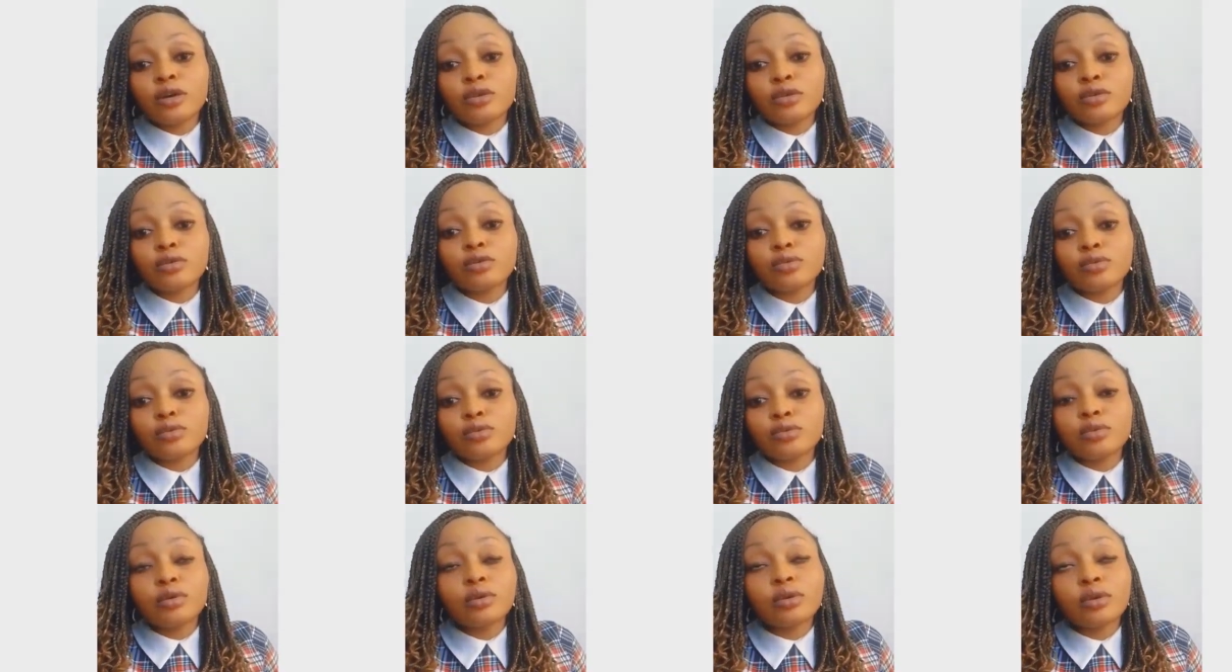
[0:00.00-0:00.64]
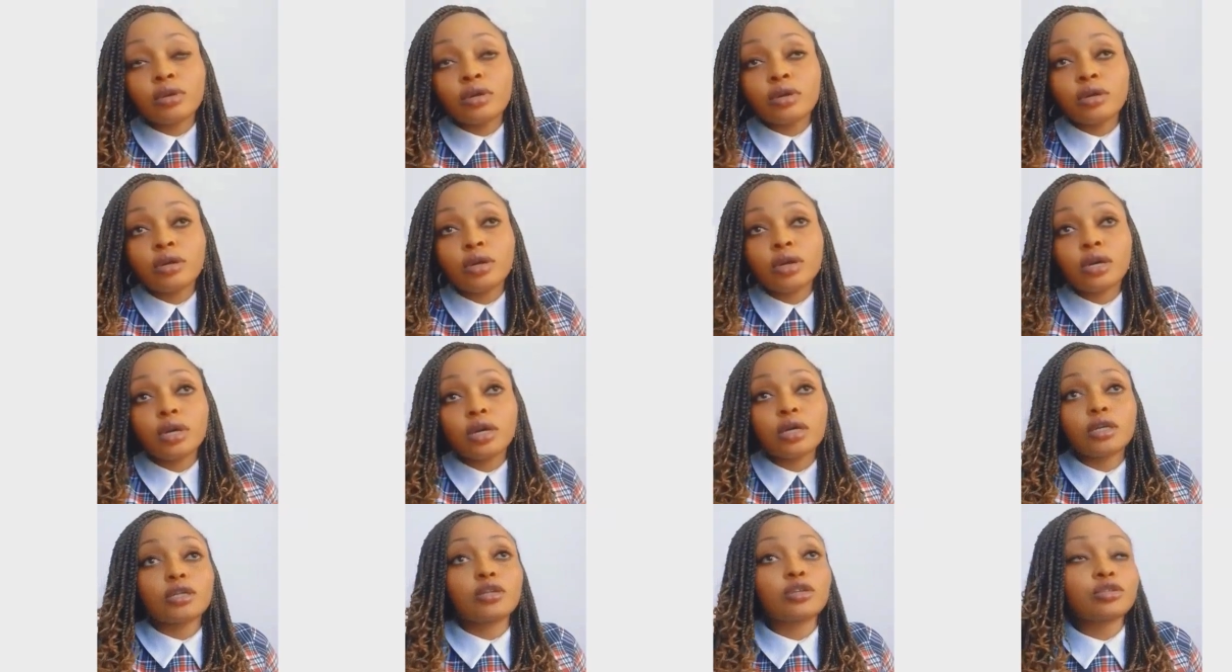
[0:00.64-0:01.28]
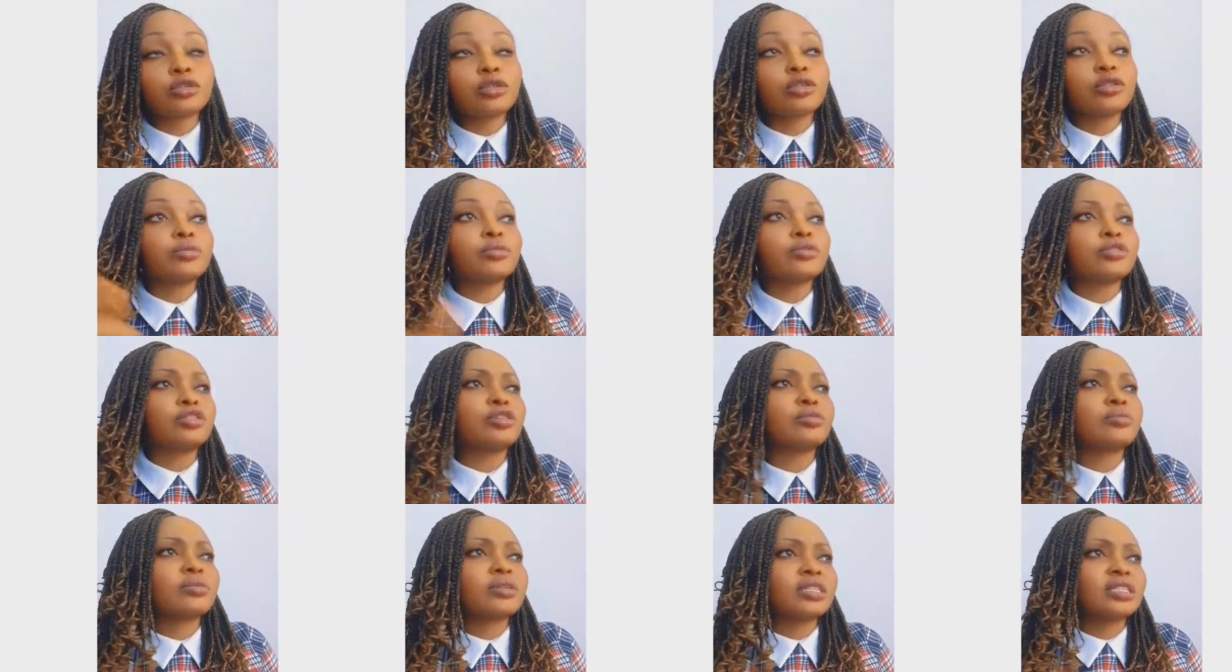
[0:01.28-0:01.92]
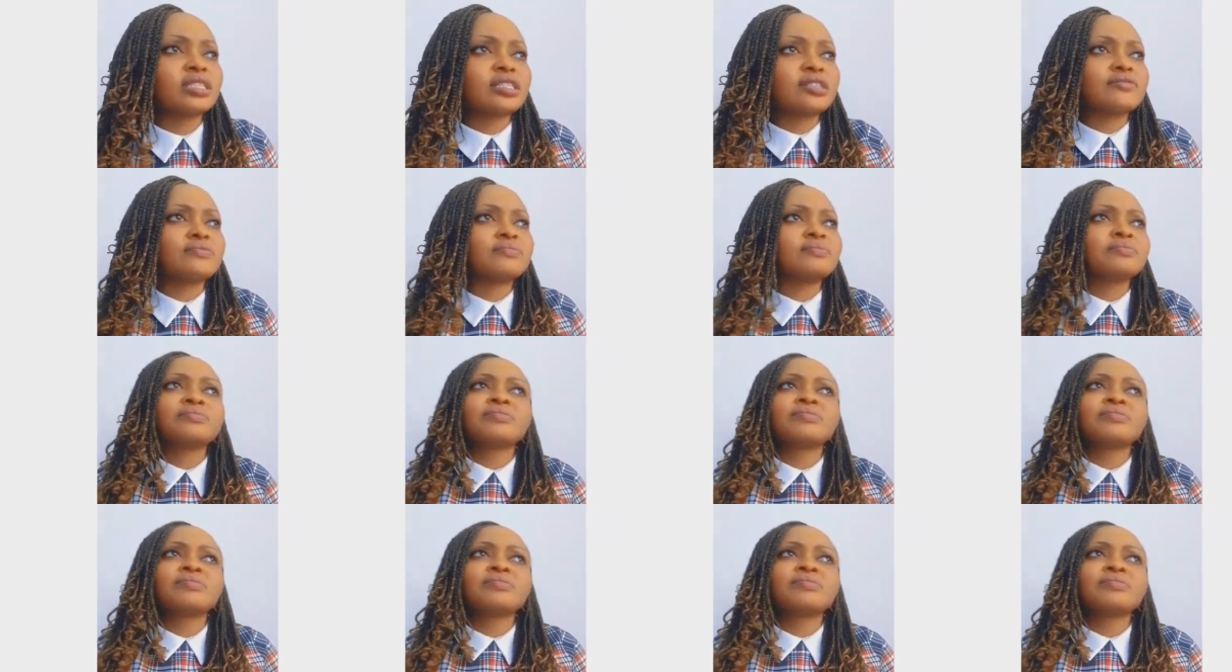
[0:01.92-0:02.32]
uncle, Dr. Imodokwesi.